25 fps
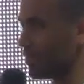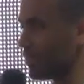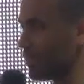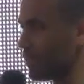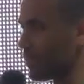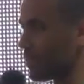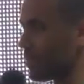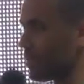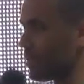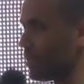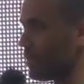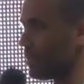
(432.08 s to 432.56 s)

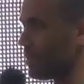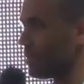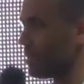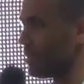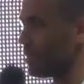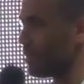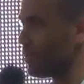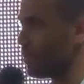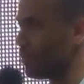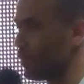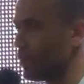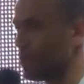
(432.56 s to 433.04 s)
okay?
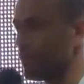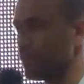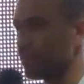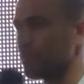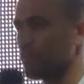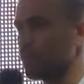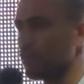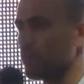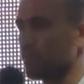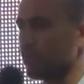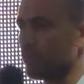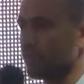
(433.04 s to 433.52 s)
We have
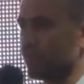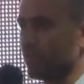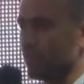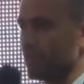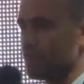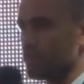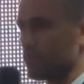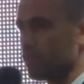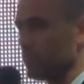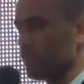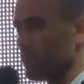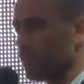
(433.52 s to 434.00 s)
our
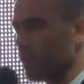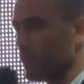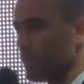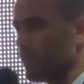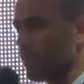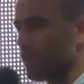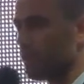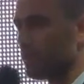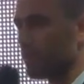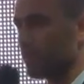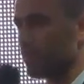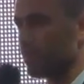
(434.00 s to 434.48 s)
friends on the
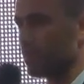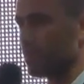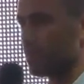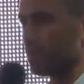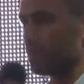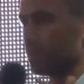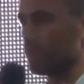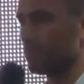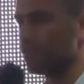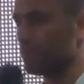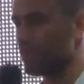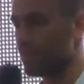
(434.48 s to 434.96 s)
right and the
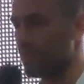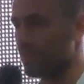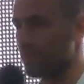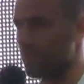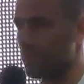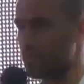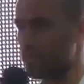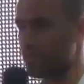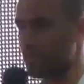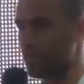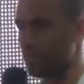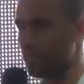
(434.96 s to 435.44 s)
sea on the
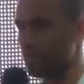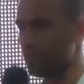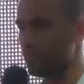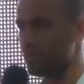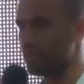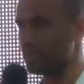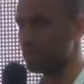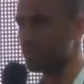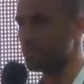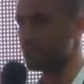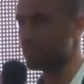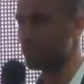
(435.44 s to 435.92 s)
other side,
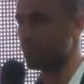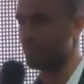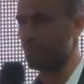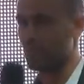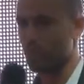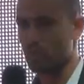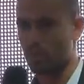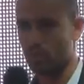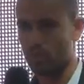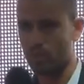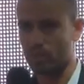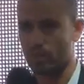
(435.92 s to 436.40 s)

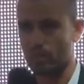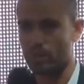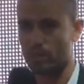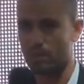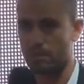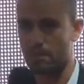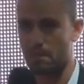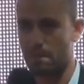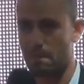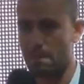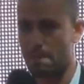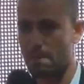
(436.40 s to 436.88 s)

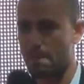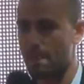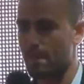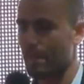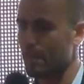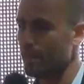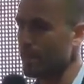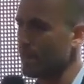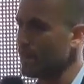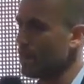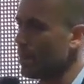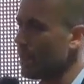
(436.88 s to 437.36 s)
okay?
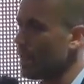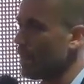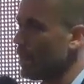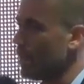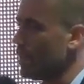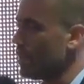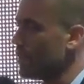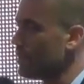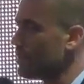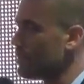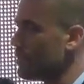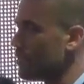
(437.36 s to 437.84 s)

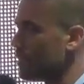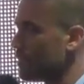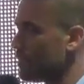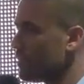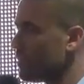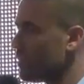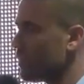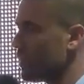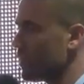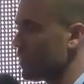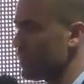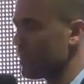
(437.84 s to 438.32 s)
And the
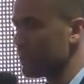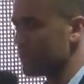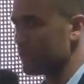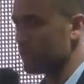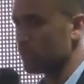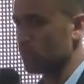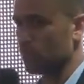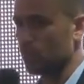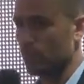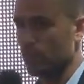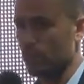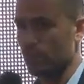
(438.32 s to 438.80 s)
third thing
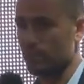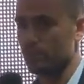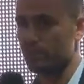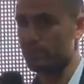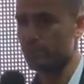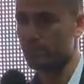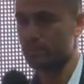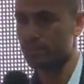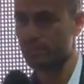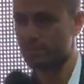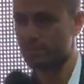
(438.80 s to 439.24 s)
that we have,